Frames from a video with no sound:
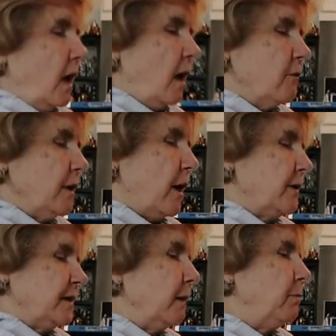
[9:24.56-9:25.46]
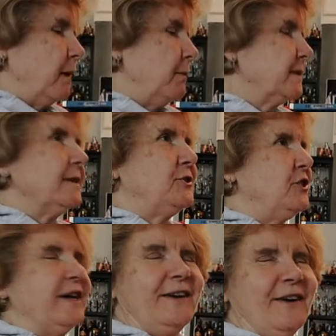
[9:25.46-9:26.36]
Oh, no, it's not Publix, it's
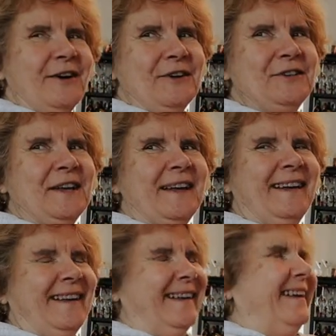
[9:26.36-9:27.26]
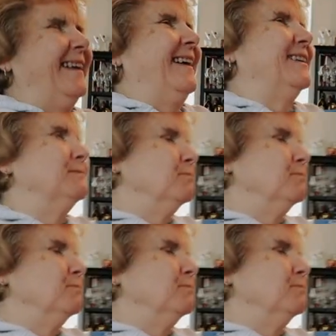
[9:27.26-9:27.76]
Chico's.